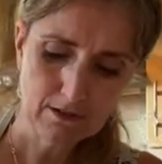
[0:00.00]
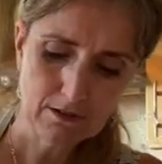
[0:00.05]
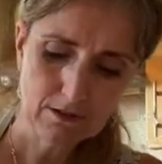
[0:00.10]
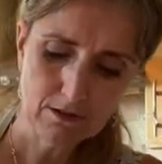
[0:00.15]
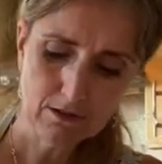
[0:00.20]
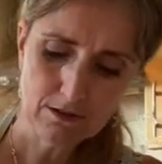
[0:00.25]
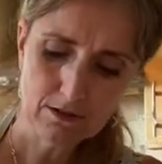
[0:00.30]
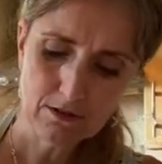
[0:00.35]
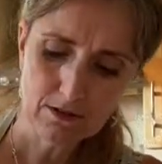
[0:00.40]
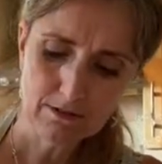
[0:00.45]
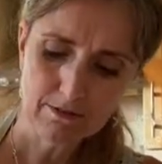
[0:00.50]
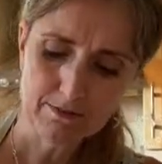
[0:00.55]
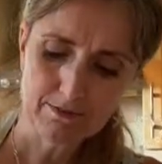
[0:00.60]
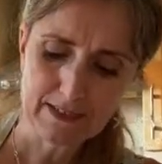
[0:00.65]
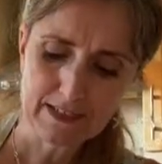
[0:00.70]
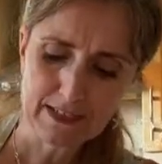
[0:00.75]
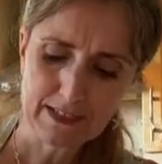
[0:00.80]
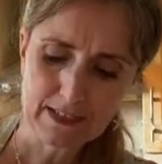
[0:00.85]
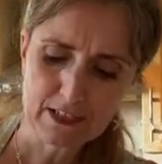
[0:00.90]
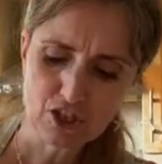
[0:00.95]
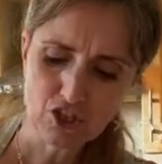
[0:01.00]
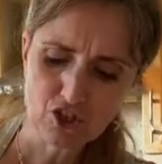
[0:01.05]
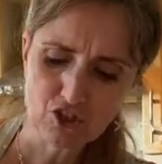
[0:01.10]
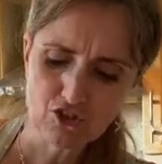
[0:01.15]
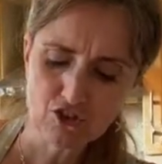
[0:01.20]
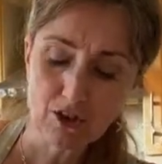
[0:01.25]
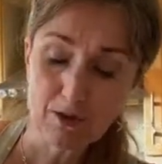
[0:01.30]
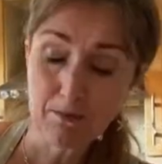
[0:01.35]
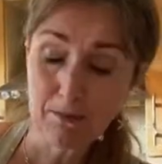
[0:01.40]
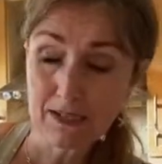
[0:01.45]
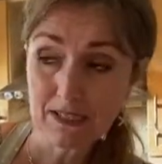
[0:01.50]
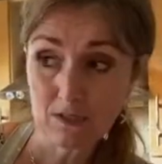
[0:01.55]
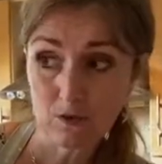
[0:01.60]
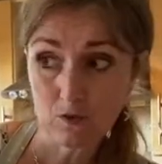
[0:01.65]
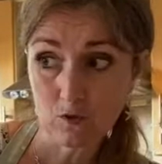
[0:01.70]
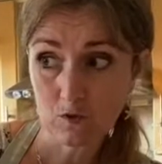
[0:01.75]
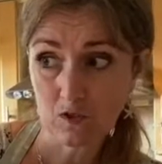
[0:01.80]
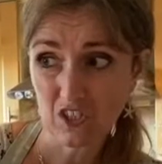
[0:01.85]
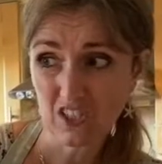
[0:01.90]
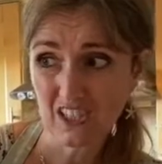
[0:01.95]
Oh, and you get strong
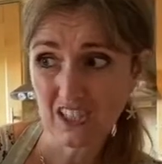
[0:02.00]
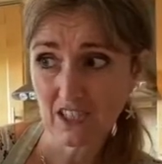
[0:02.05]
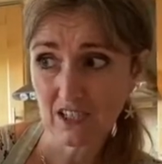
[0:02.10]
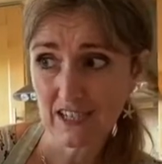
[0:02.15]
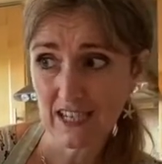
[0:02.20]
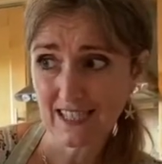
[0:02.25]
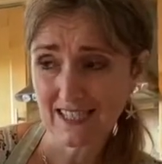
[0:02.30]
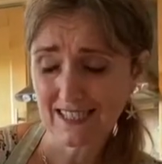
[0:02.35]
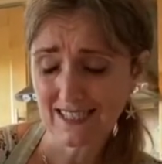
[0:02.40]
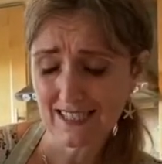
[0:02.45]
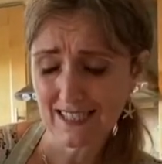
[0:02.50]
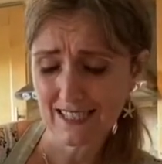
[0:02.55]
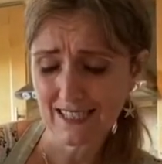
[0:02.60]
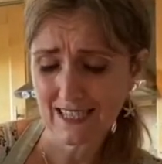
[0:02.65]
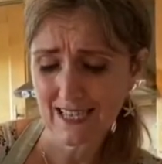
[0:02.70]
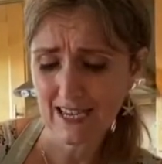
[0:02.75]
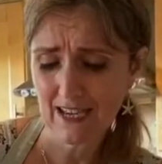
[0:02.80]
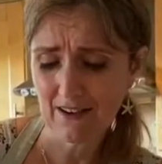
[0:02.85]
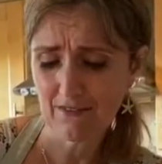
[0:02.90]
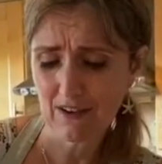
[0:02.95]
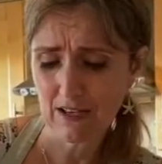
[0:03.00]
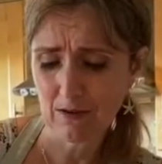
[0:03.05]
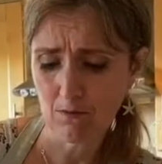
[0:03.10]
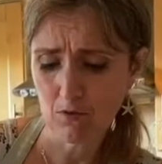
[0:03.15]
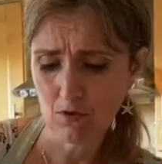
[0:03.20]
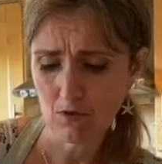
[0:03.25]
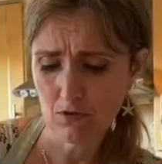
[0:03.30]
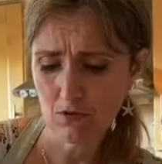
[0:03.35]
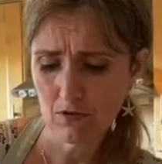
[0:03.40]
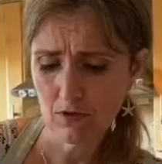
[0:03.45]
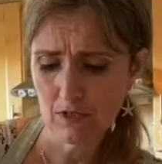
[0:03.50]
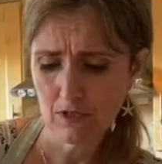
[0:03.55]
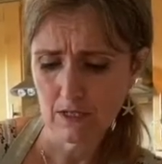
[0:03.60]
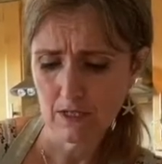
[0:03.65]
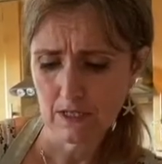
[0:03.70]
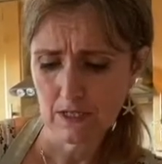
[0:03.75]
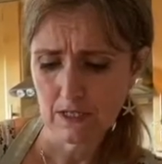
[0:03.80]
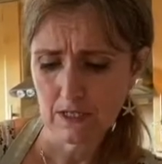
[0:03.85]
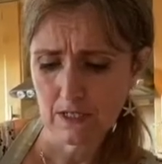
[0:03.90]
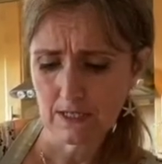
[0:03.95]
muscles, which I don't tend to have anymore
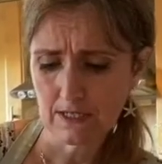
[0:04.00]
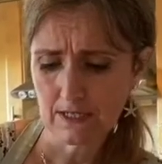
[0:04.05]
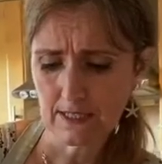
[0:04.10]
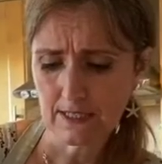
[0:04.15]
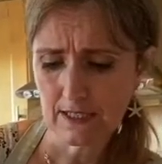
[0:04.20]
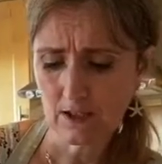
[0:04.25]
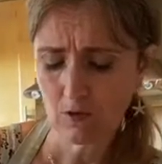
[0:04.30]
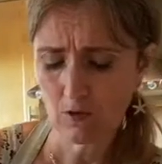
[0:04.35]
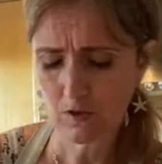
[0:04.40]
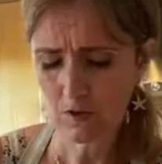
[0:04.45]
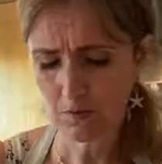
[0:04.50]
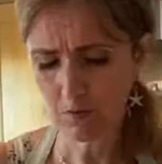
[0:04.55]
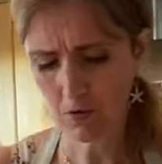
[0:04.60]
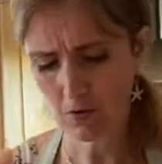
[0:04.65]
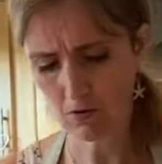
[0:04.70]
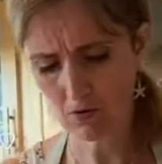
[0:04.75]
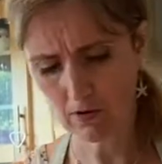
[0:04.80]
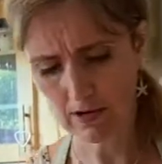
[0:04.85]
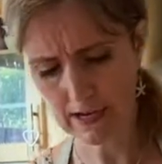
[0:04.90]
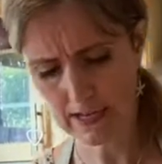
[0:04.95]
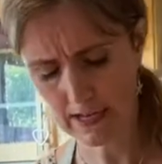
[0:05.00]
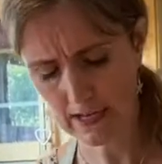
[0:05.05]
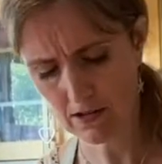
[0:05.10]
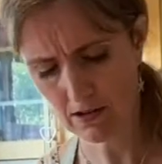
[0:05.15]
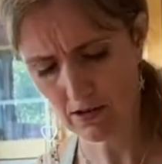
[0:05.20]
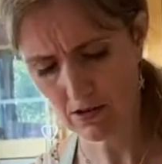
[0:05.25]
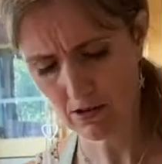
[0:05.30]
since I was poorly.